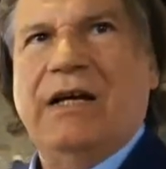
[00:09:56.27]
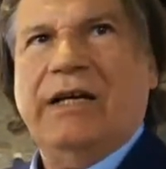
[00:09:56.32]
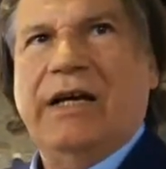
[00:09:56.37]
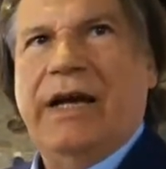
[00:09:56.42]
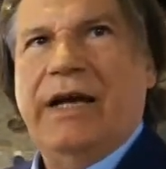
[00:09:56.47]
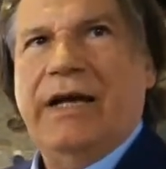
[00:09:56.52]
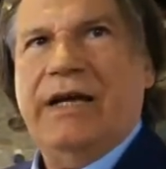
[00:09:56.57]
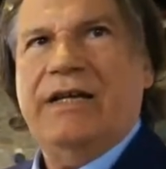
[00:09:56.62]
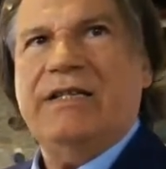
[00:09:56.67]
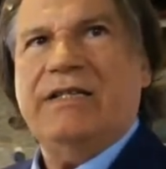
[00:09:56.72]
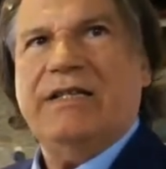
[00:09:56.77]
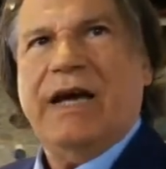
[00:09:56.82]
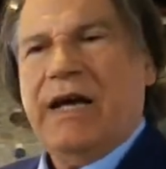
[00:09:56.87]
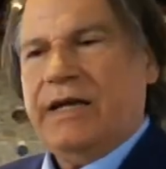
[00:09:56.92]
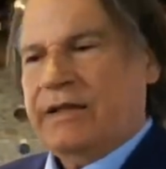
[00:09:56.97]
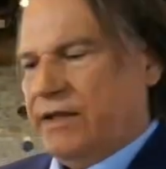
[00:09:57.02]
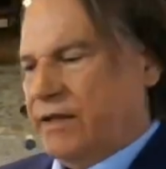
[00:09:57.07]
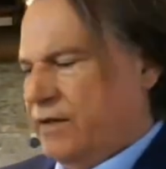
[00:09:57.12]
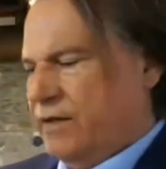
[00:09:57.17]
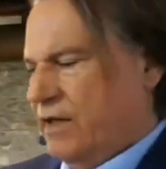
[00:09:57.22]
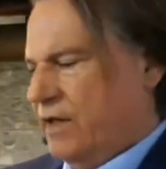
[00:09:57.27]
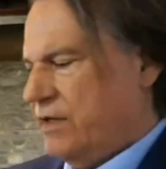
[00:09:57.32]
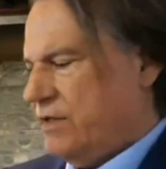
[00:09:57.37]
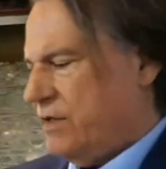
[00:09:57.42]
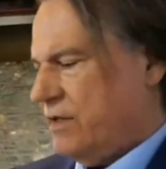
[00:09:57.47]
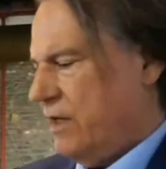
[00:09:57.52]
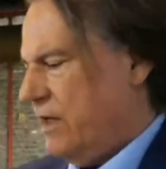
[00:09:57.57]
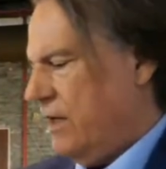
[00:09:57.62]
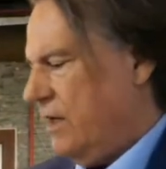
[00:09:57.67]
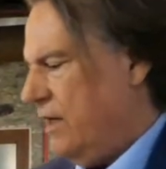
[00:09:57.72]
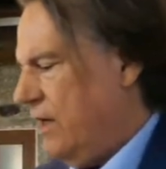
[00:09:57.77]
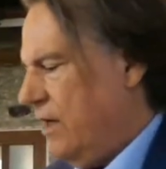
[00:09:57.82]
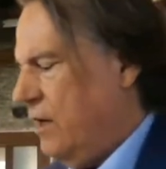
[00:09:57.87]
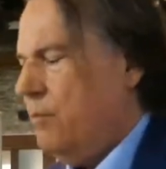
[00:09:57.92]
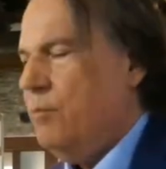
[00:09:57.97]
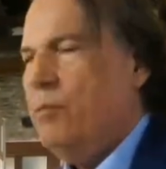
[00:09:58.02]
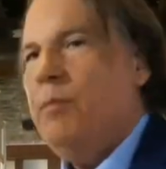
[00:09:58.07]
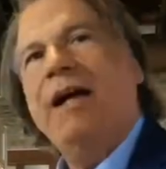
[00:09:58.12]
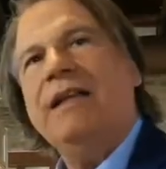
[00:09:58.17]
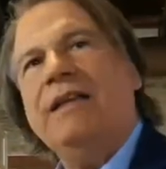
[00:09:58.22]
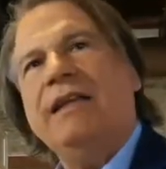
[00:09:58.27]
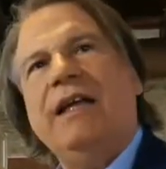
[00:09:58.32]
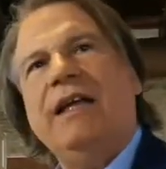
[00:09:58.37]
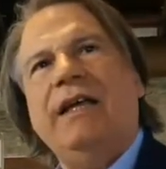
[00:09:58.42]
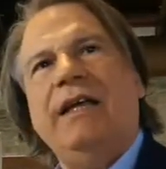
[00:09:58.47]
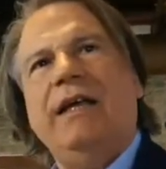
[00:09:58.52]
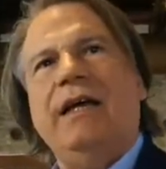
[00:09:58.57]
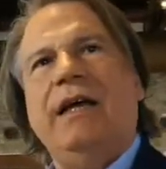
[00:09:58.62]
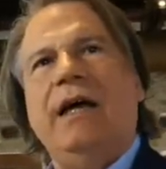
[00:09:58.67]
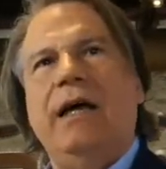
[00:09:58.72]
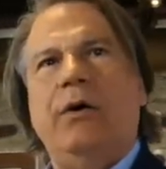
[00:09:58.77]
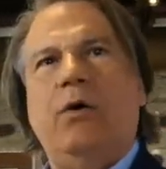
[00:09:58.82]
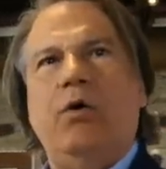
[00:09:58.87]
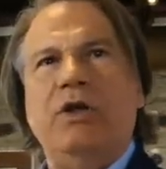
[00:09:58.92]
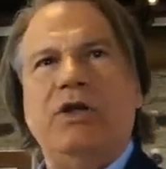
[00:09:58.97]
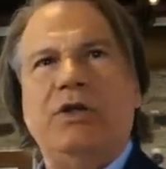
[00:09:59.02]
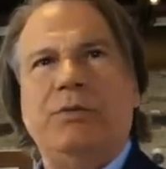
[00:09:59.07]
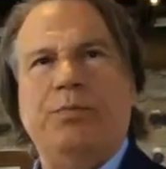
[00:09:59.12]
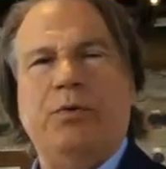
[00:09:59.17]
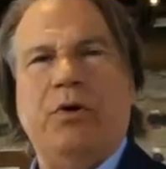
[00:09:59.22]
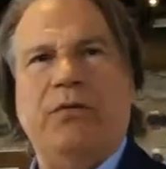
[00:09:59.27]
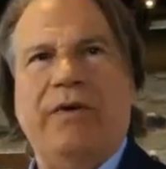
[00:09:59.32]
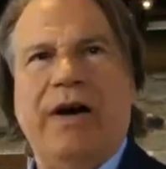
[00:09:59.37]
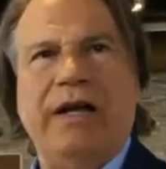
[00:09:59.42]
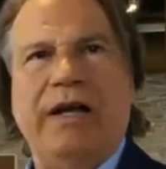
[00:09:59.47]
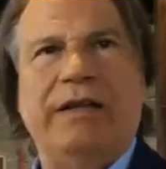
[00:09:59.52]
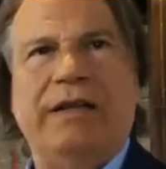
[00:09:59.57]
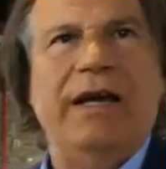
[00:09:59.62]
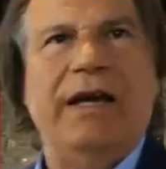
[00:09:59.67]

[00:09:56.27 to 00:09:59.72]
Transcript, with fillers: Okay, inside there is a battery and which provide